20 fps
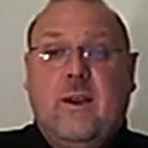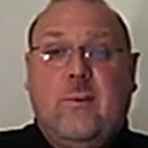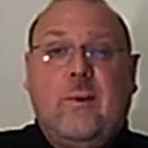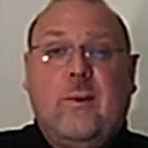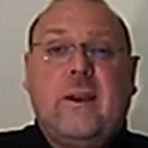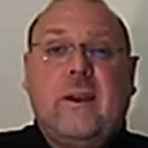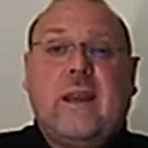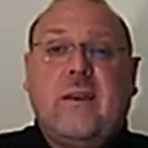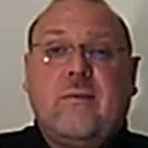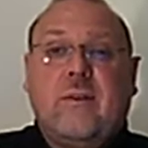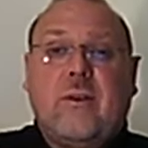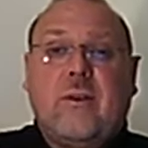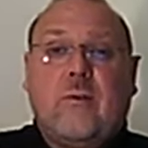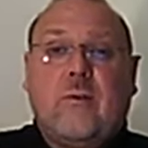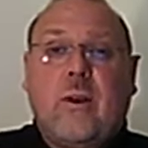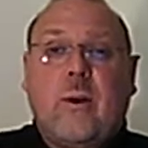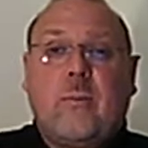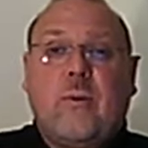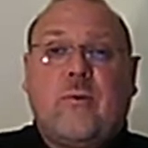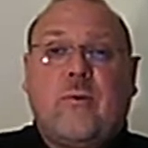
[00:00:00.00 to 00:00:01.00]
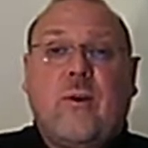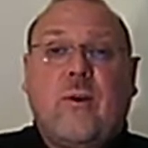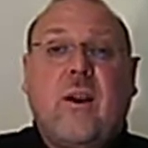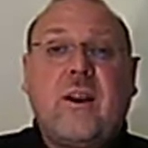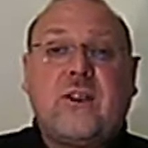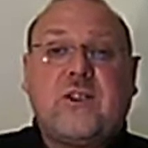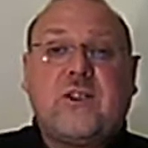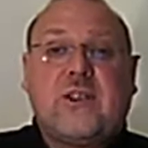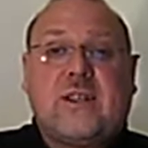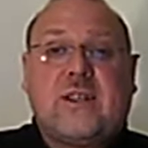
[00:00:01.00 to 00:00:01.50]
We're given a robe of
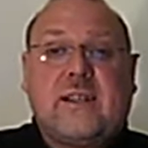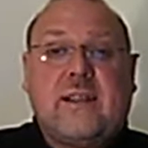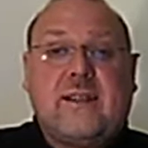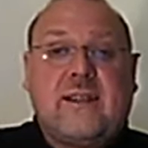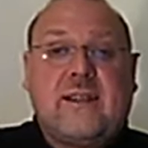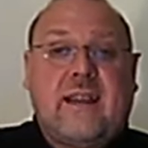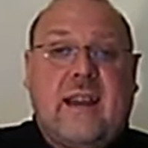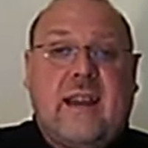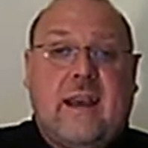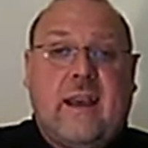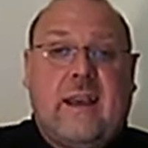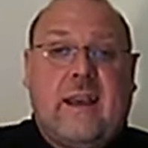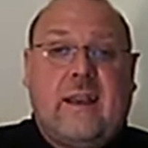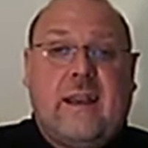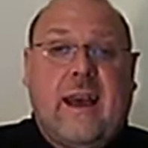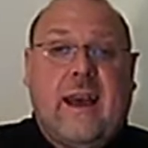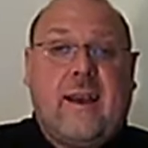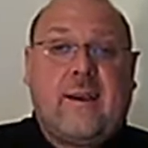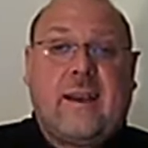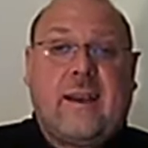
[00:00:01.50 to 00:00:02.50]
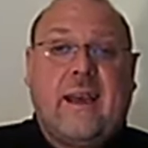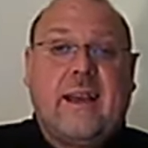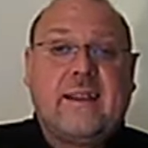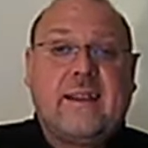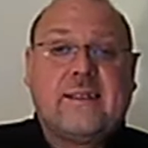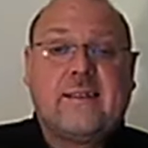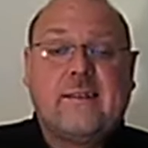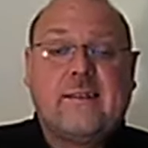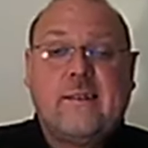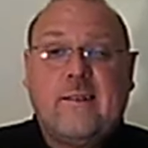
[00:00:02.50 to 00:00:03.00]
righteousness in our, in our case.